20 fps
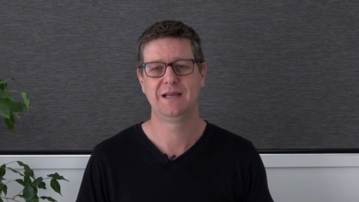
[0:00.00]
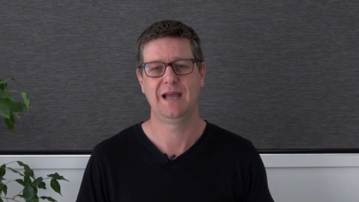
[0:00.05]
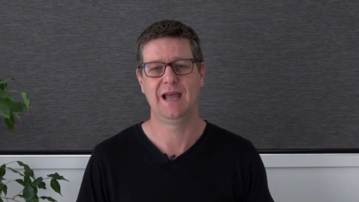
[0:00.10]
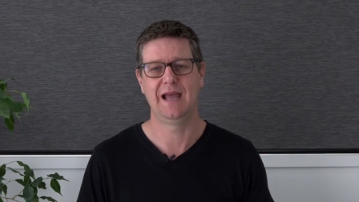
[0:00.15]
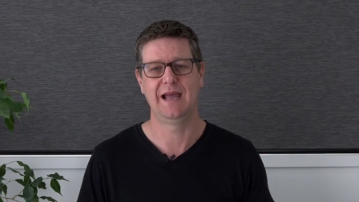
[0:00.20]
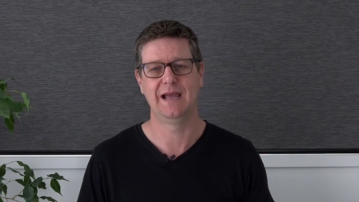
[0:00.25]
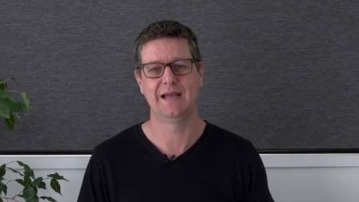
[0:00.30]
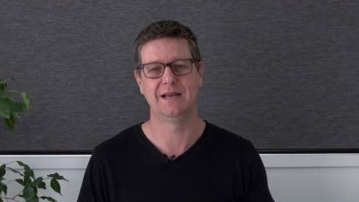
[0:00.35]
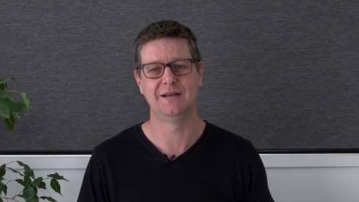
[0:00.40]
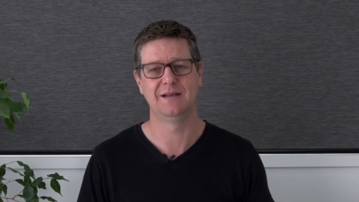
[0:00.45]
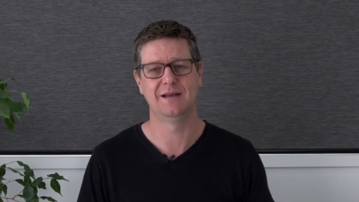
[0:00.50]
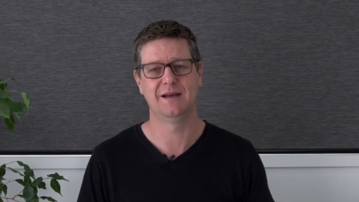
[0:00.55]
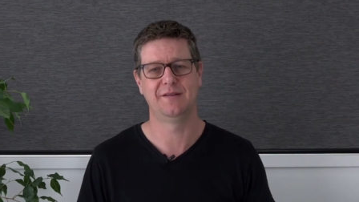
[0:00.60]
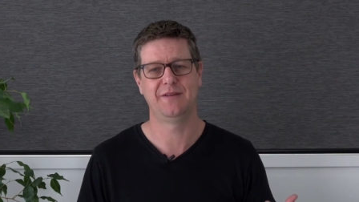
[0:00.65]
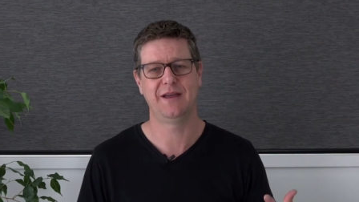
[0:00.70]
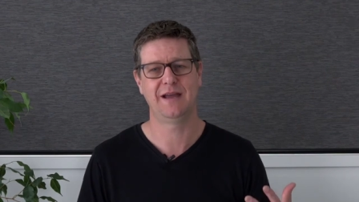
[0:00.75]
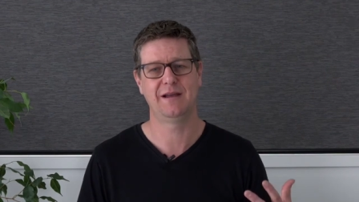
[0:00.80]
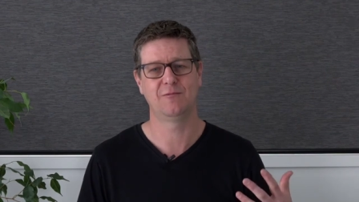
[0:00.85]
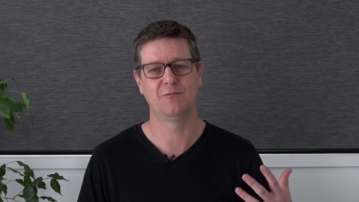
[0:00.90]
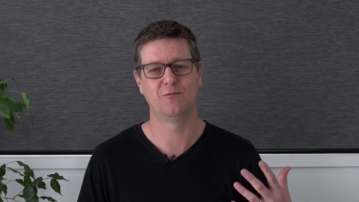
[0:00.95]
And
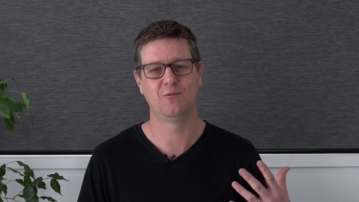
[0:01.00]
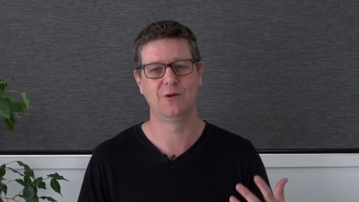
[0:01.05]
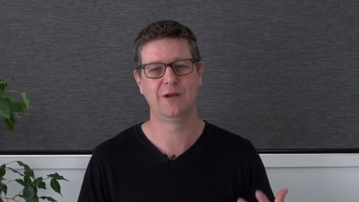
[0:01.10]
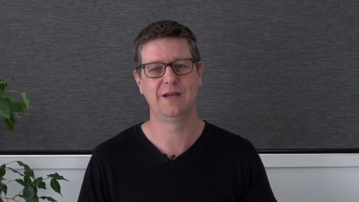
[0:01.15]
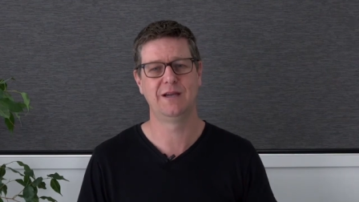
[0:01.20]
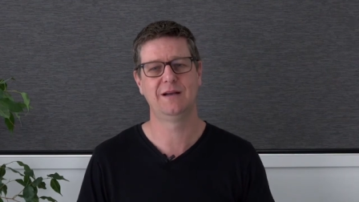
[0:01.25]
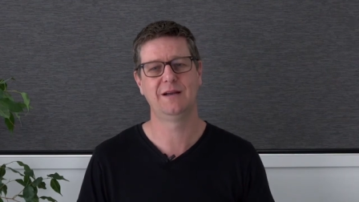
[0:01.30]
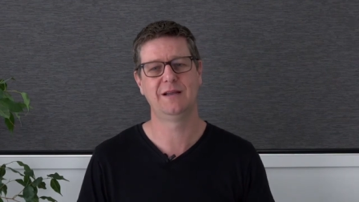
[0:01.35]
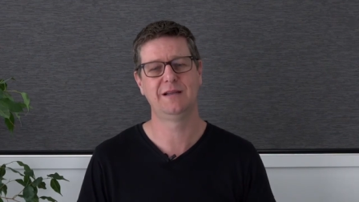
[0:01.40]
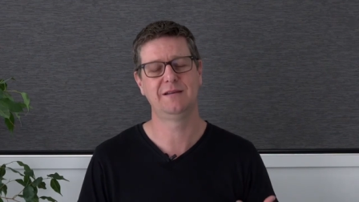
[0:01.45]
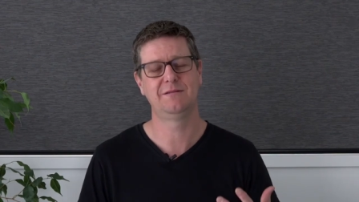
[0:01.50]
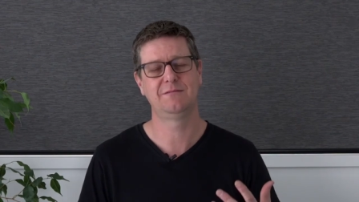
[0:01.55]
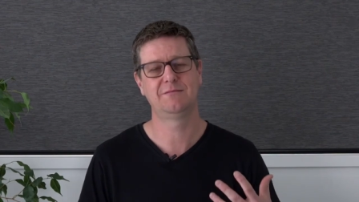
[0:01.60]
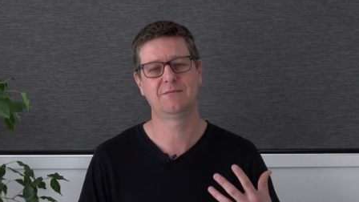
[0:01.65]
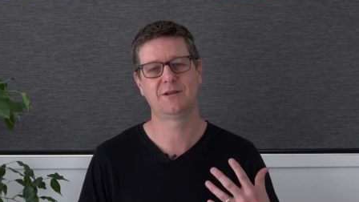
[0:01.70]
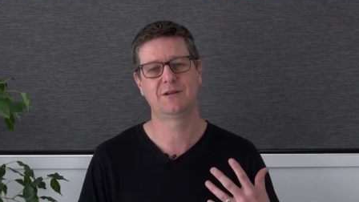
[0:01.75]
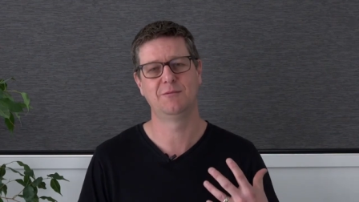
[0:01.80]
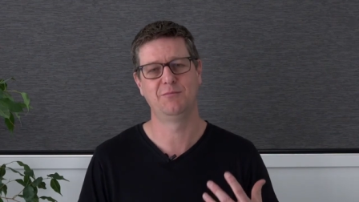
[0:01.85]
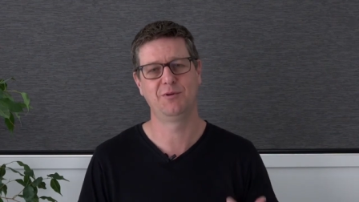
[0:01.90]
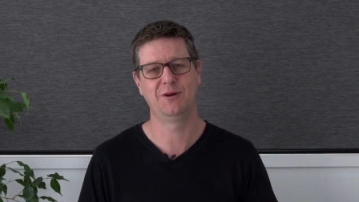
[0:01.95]
that really
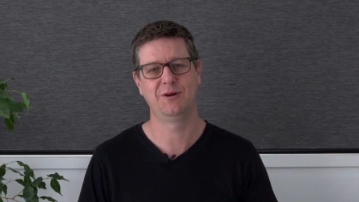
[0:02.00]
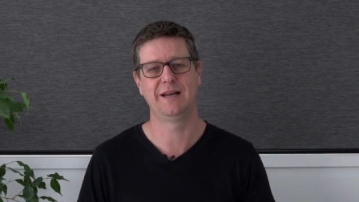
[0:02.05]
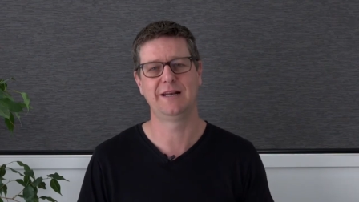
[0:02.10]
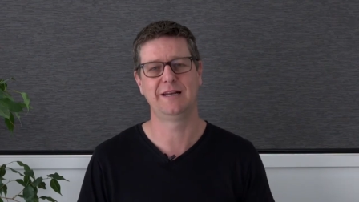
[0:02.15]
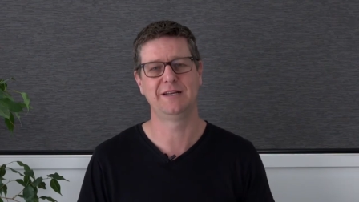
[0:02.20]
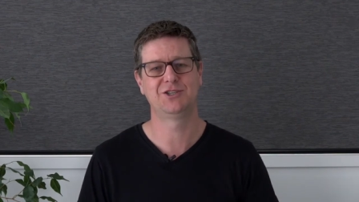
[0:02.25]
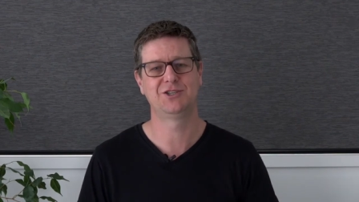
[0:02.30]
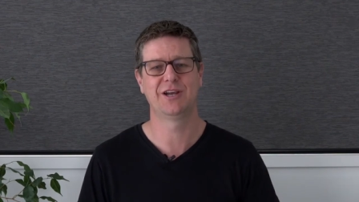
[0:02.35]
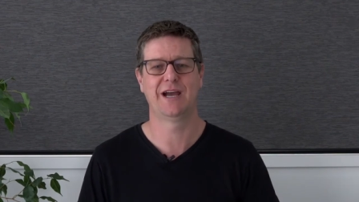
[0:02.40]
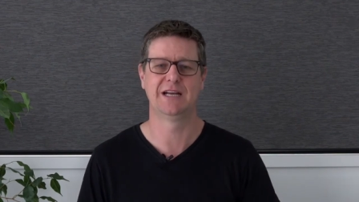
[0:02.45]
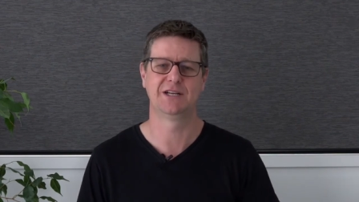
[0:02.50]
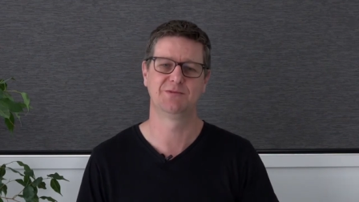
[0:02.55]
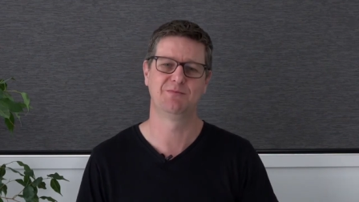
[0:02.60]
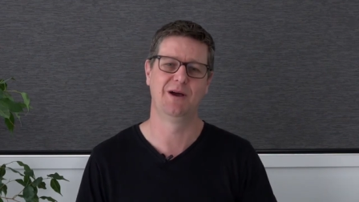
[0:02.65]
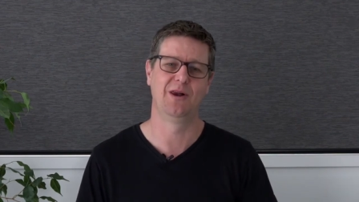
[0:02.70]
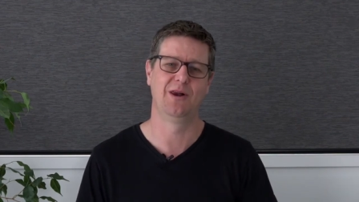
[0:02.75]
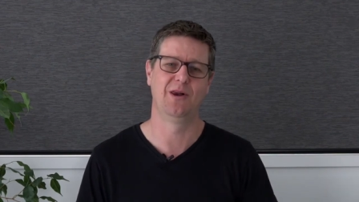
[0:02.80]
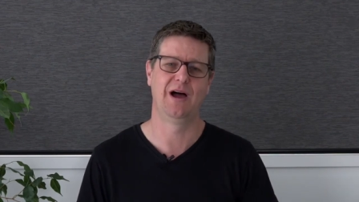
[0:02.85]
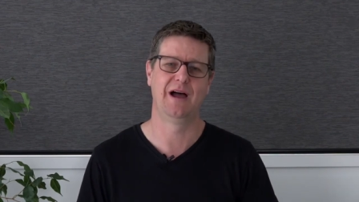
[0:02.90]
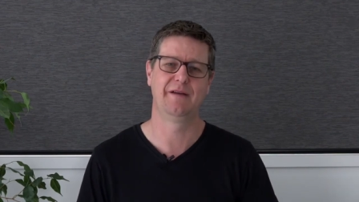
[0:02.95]
completely changed
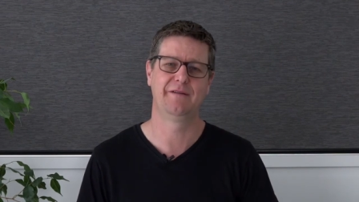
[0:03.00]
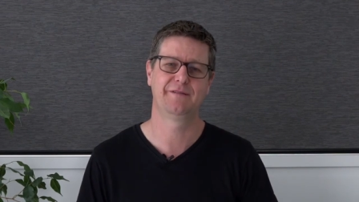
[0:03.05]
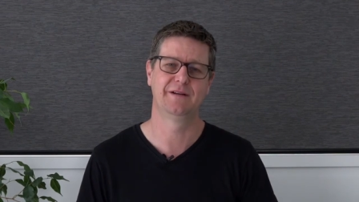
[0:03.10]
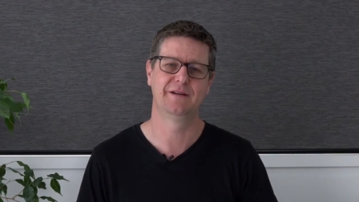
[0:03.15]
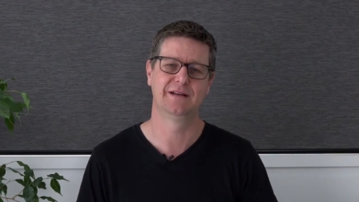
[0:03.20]
my life.